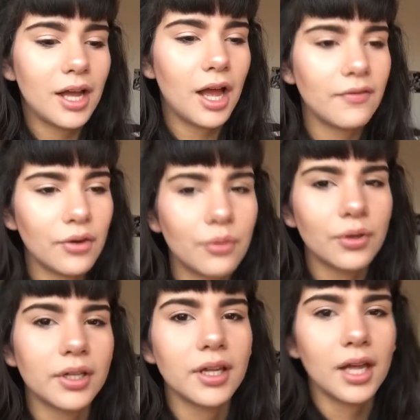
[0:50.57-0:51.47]
I've got
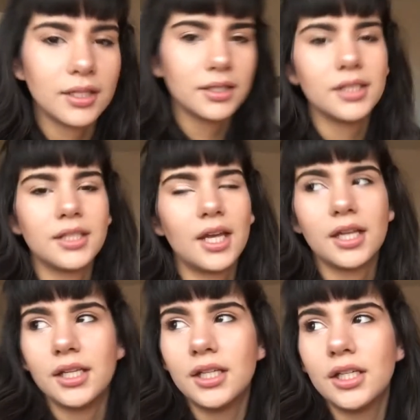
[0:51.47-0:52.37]
work again
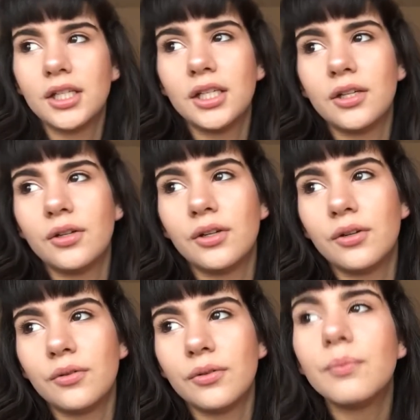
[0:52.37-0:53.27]
today.
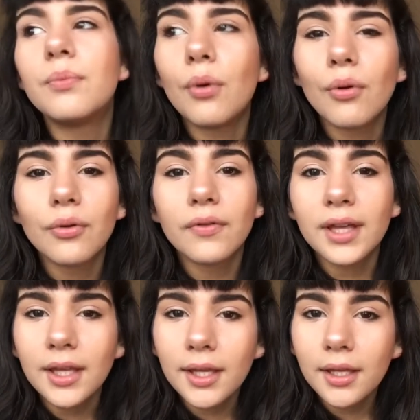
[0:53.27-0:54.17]

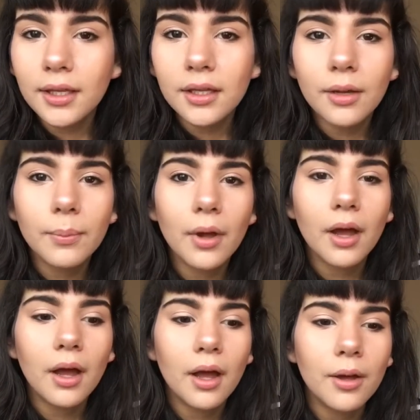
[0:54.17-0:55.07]
Boring,
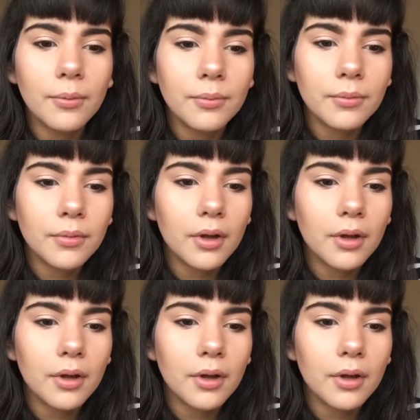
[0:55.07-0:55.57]
but I'm